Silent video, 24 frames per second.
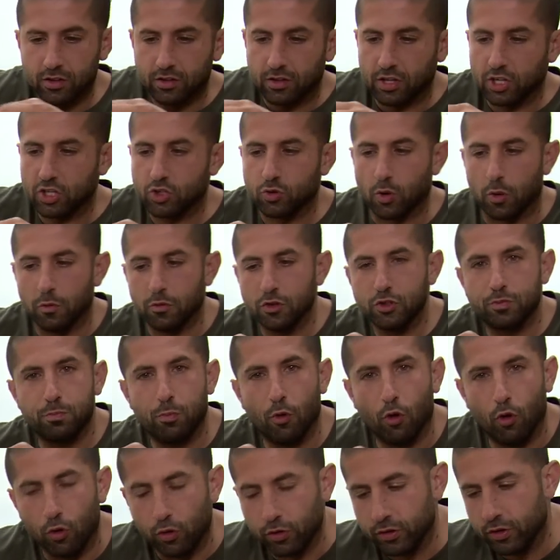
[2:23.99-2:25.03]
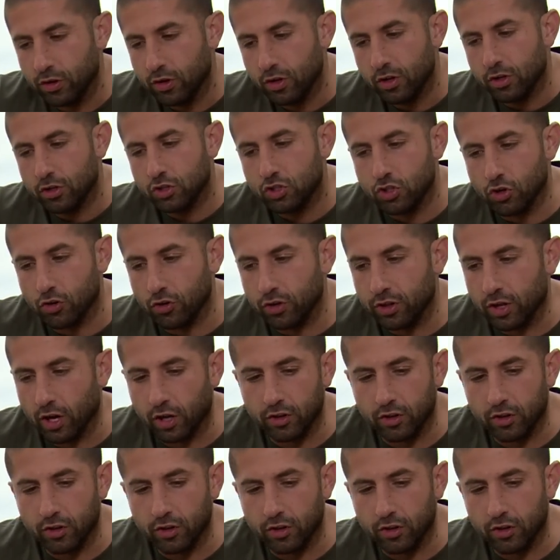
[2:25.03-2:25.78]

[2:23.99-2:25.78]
This one was born during the